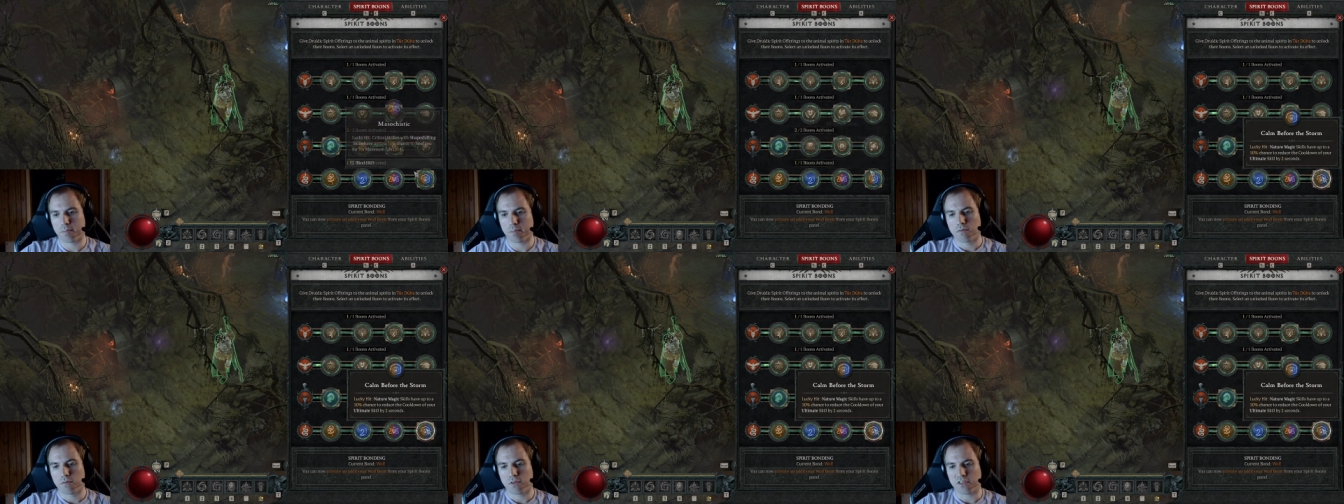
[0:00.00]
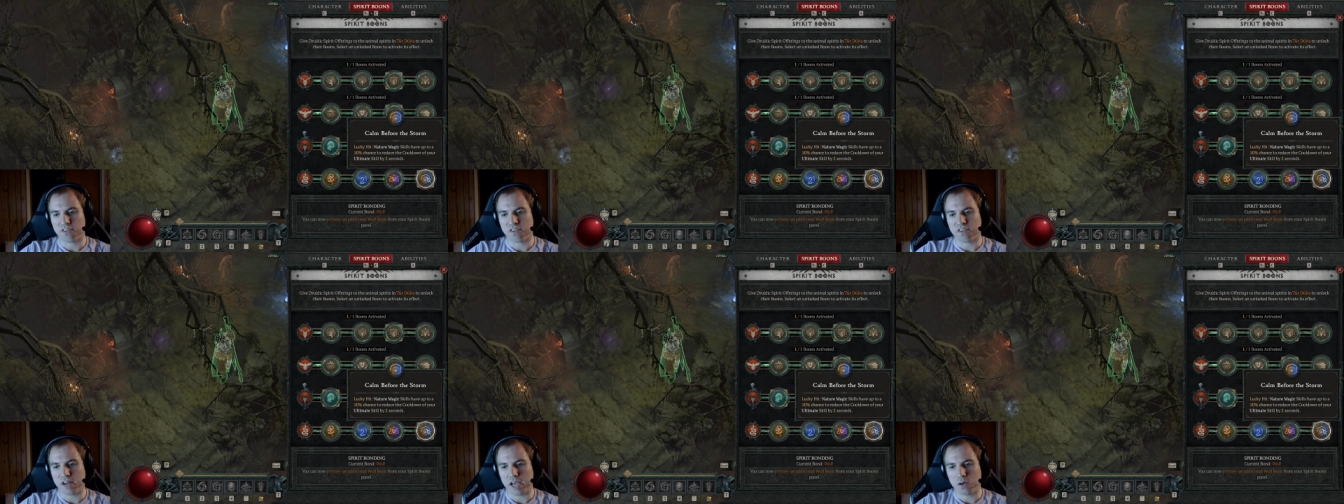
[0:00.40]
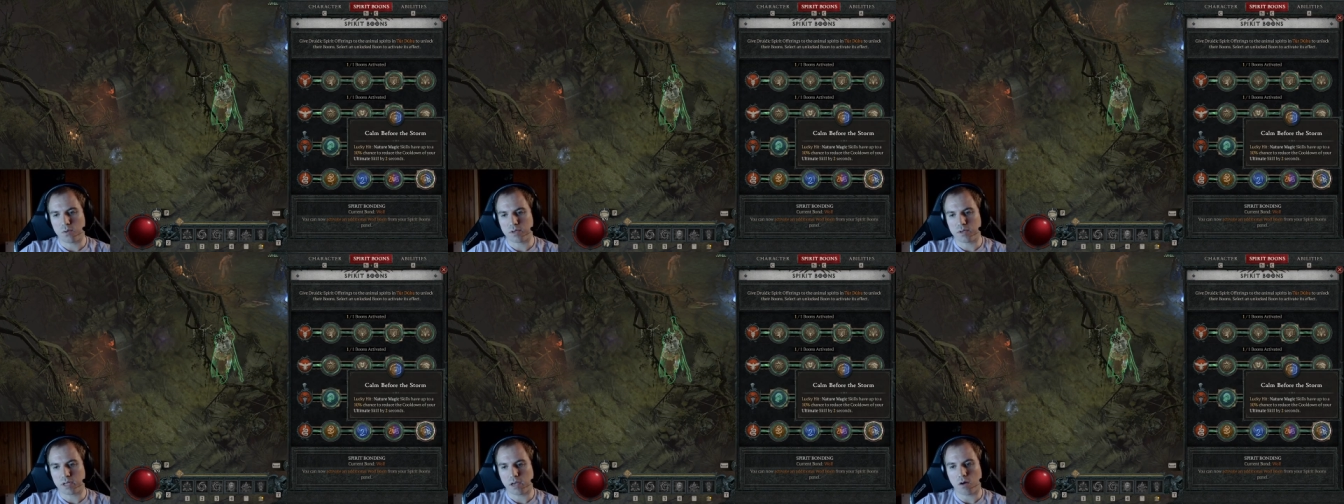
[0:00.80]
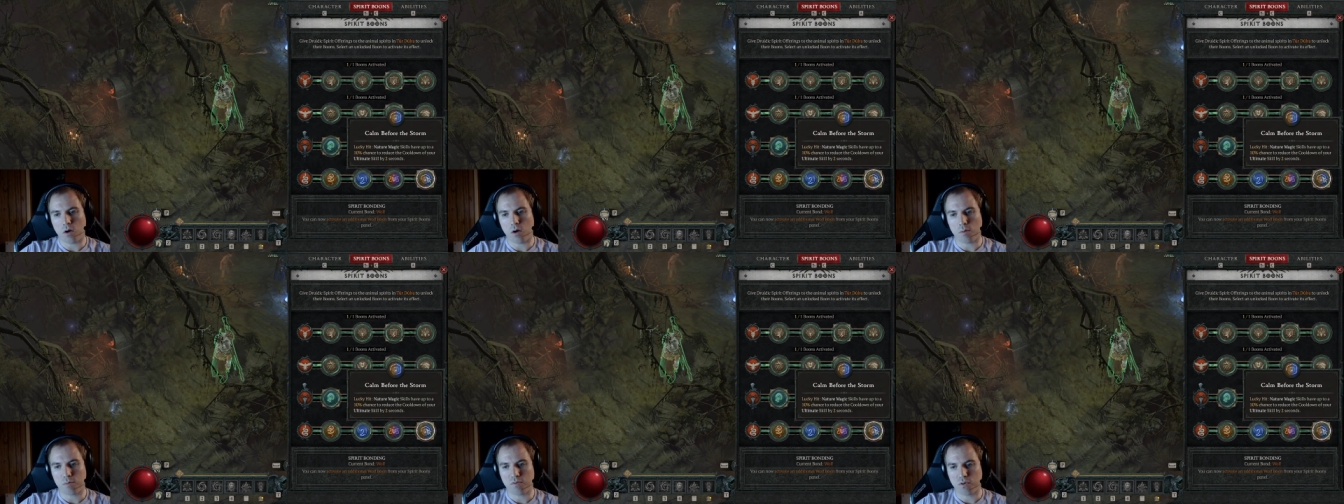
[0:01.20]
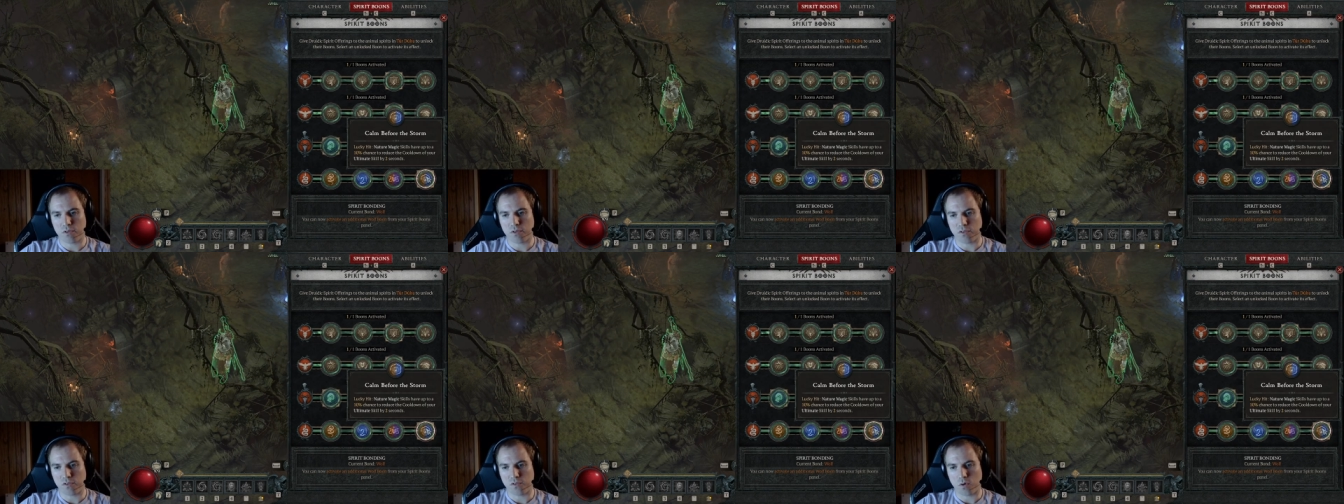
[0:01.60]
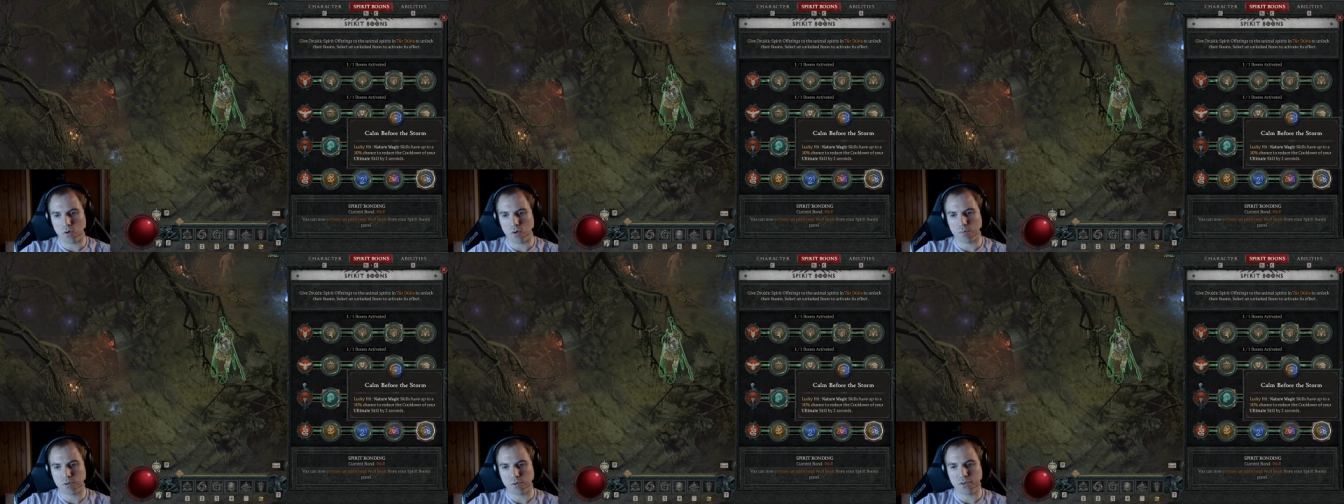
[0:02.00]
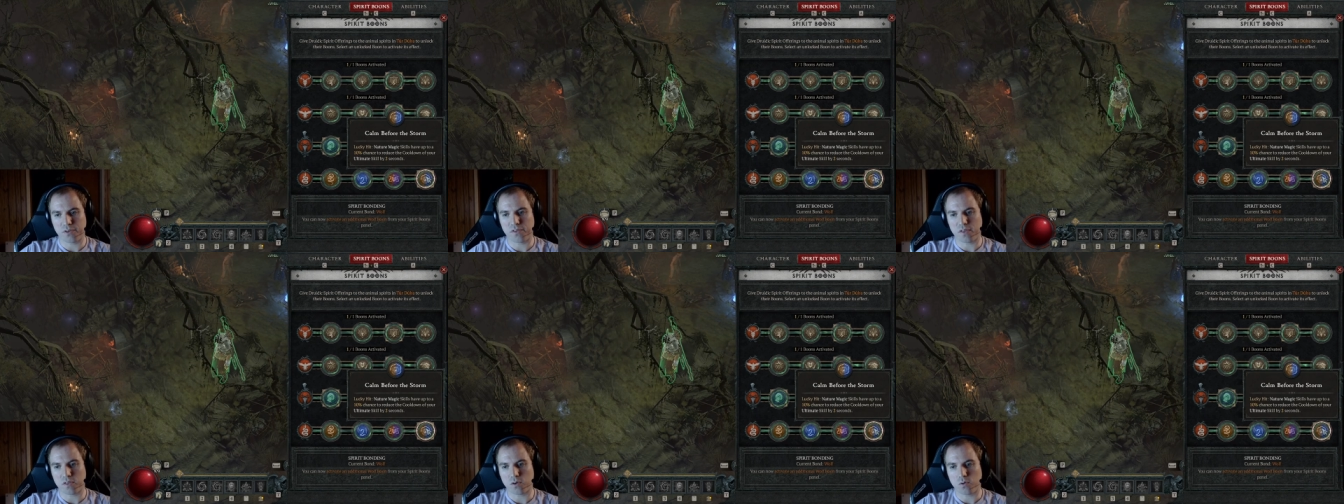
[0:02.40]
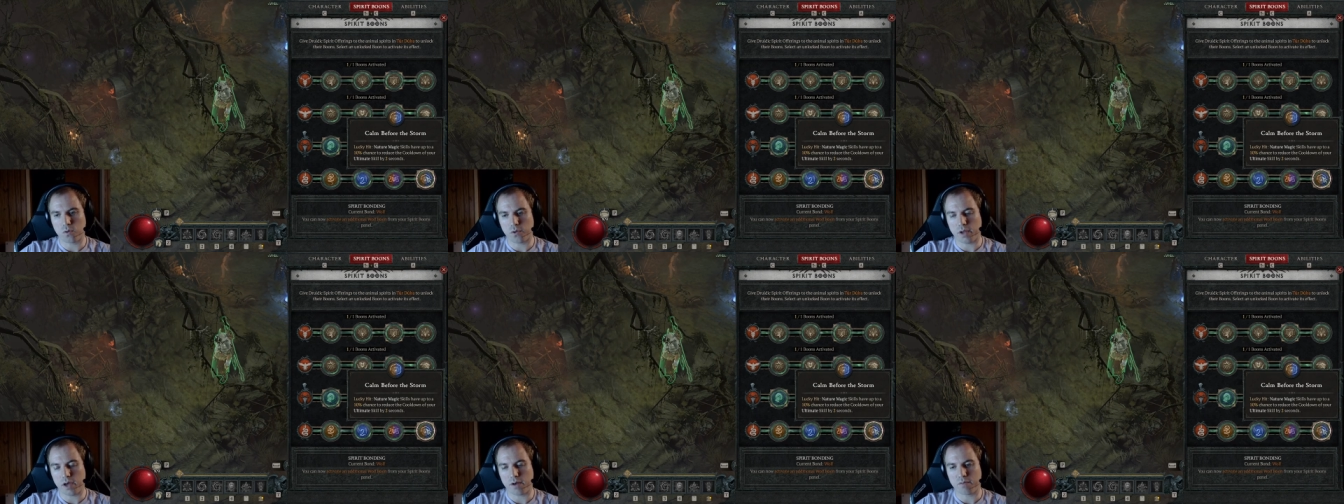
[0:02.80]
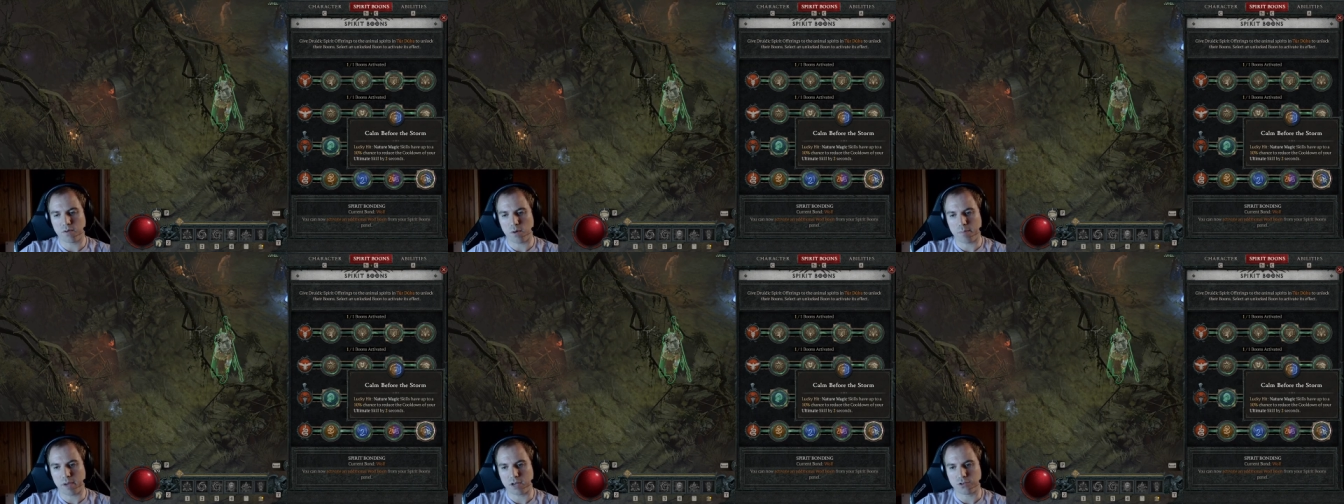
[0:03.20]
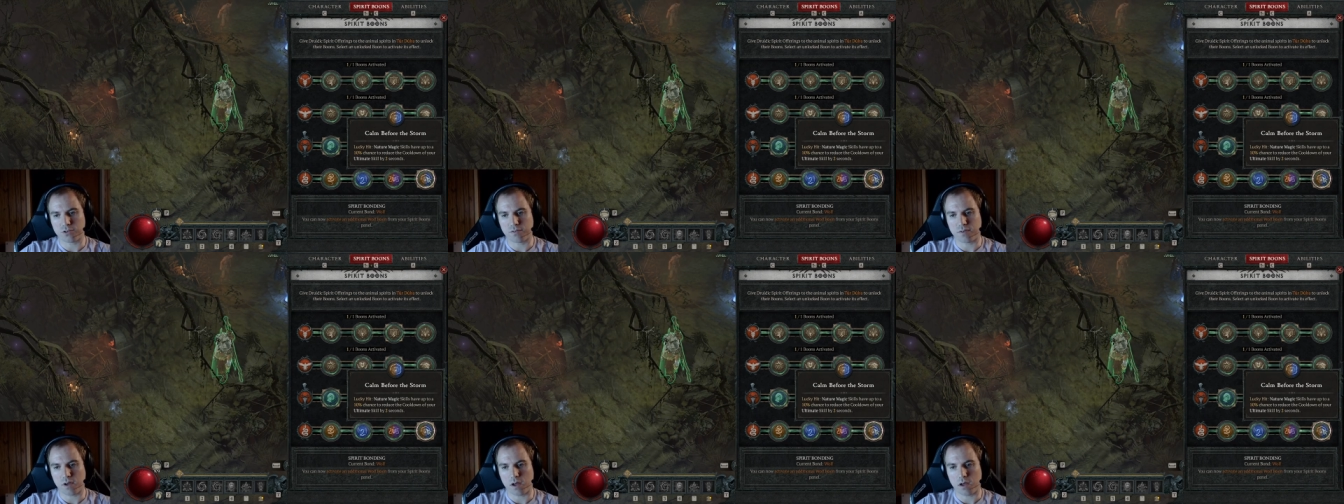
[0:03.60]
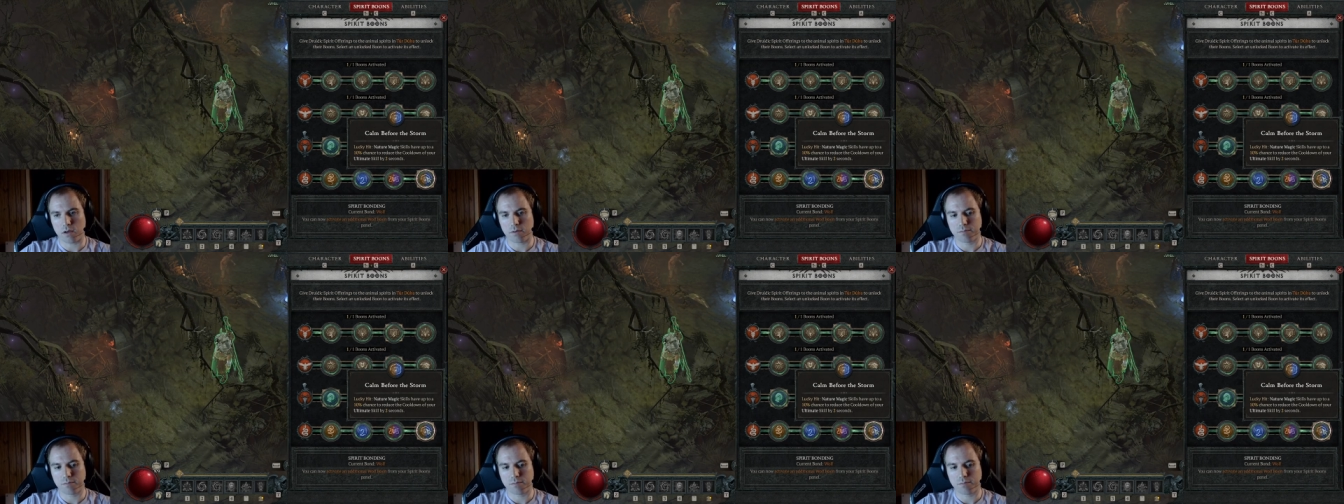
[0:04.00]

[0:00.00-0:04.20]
For the snake, we take calm before the storm to reset the cooldown of our petrify.